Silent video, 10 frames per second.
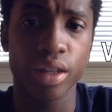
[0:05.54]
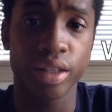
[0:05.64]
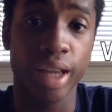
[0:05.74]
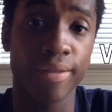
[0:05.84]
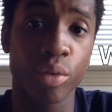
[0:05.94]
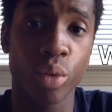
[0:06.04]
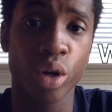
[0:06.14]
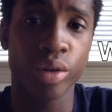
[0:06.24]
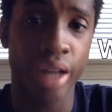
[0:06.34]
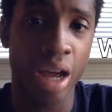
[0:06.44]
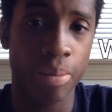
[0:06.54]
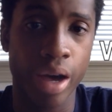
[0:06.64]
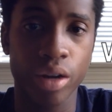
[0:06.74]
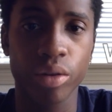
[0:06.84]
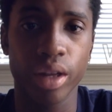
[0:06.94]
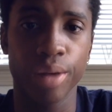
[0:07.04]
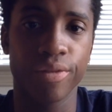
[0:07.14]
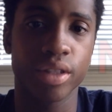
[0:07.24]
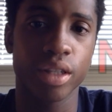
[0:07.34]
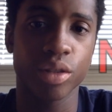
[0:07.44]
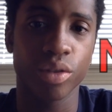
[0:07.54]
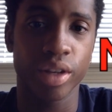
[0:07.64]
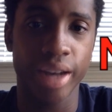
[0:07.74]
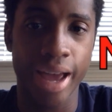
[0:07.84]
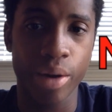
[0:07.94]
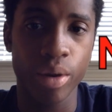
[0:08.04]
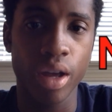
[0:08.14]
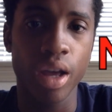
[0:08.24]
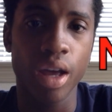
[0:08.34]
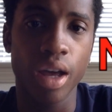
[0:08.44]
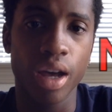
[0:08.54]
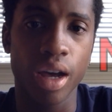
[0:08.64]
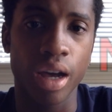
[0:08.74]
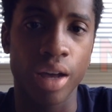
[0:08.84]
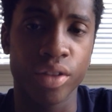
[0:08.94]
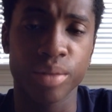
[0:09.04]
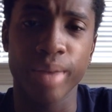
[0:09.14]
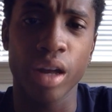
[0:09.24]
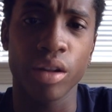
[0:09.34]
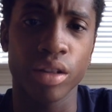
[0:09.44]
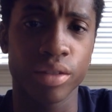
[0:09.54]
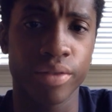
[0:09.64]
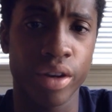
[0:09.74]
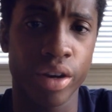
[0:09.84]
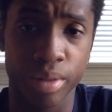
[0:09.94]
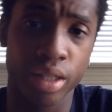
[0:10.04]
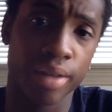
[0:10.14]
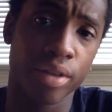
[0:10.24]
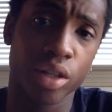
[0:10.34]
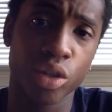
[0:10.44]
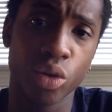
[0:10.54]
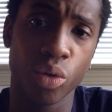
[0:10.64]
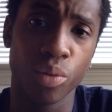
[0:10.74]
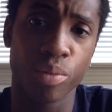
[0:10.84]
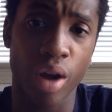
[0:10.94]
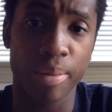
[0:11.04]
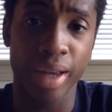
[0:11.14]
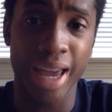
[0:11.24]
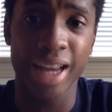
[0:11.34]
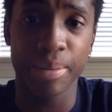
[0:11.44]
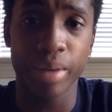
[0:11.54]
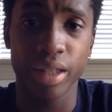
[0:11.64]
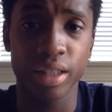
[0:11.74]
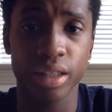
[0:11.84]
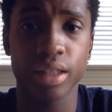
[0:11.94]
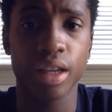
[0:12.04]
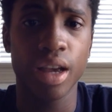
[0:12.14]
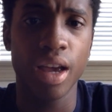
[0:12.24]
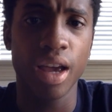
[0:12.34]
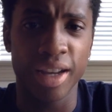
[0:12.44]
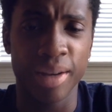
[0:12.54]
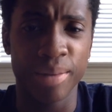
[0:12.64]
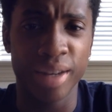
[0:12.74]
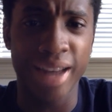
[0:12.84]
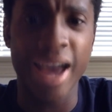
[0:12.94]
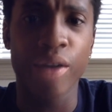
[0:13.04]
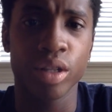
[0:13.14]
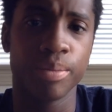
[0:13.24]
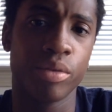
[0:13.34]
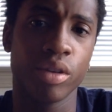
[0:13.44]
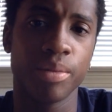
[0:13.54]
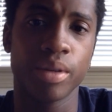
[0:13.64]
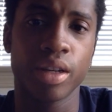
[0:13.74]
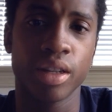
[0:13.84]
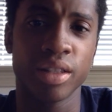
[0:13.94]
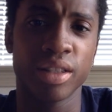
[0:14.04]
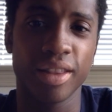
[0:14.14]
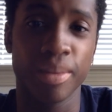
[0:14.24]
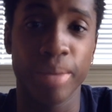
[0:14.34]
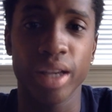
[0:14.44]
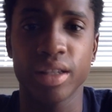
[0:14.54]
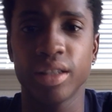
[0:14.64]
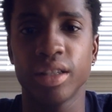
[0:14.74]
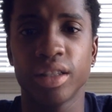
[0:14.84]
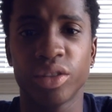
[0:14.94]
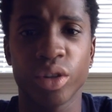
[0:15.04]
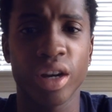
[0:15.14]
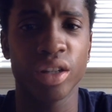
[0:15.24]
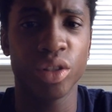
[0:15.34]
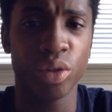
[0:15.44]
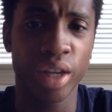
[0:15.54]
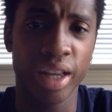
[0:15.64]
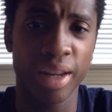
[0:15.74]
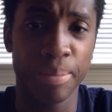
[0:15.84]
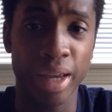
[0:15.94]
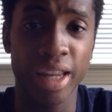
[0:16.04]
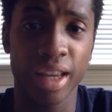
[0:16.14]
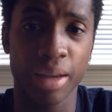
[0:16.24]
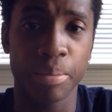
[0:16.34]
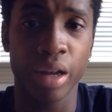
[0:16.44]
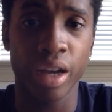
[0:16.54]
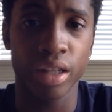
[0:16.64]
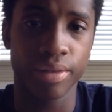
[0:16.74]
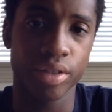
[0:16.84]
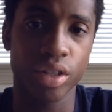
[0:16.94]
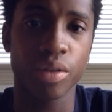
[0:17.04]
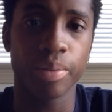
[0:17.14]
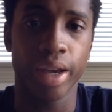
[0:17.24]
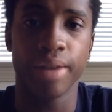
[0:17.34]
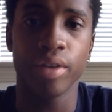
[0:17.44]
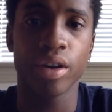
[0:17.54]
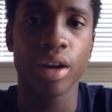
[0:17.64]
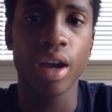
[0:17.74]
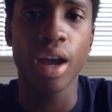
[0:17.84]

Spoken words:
Save the World Now model, emphasis on the now. This model is very specific to propaganda messages. The now is important because the message is trying to get immediate compliance of a certain behavior.